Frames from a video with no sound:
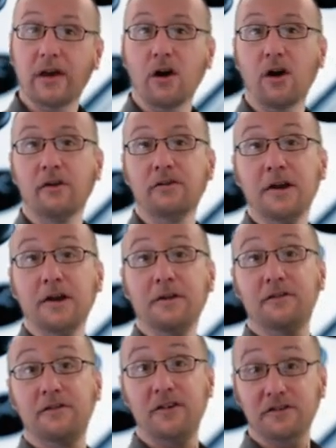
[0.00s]
of
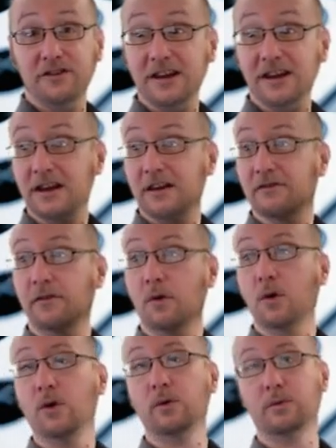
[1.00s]

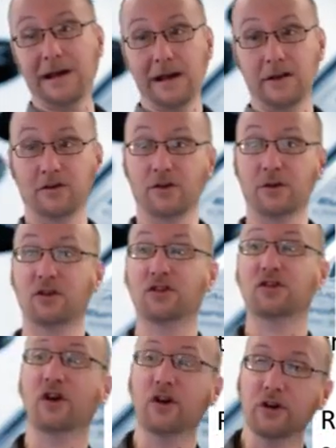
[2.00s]
R54. So his
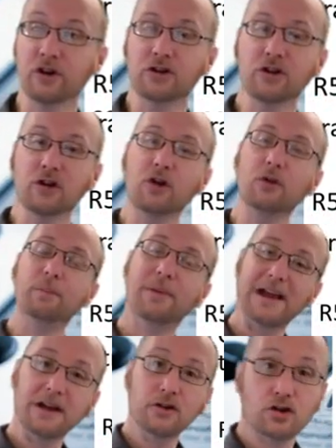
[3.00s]
total
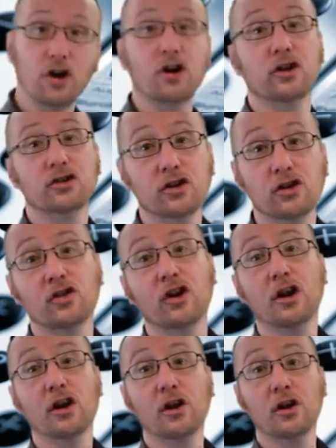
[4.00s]
bank charges
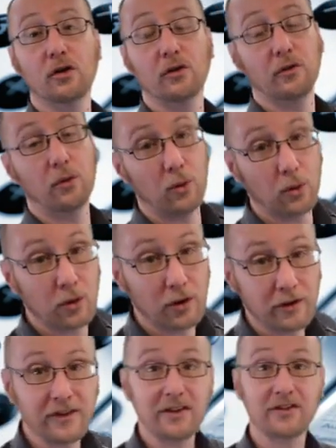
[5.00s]
for all
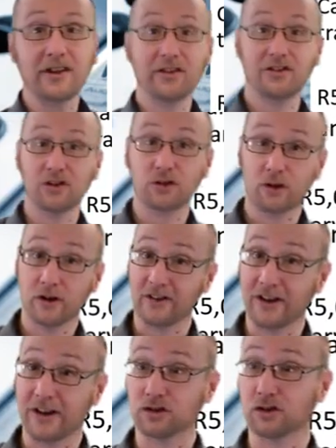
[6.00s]
of these listed
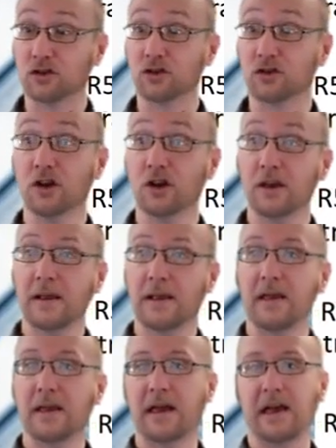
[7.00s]
transactions
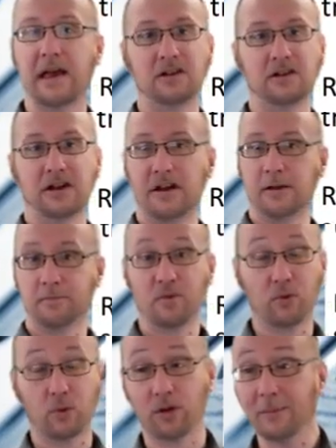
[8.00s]
and
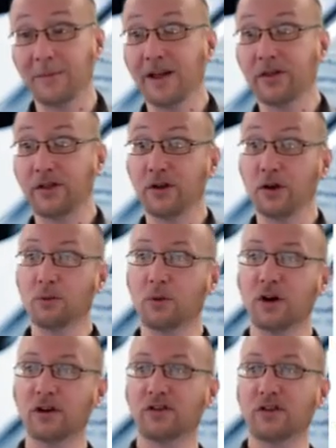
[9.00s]
for the month
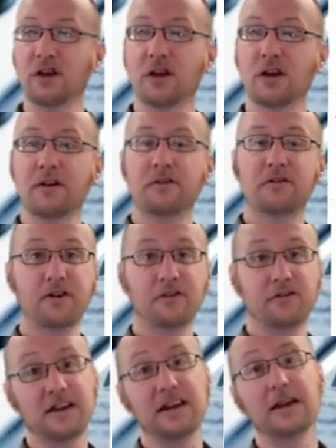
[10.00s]
was
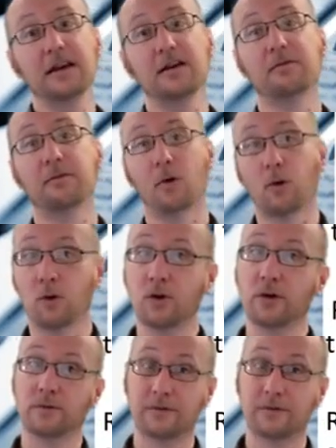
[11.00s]
R54.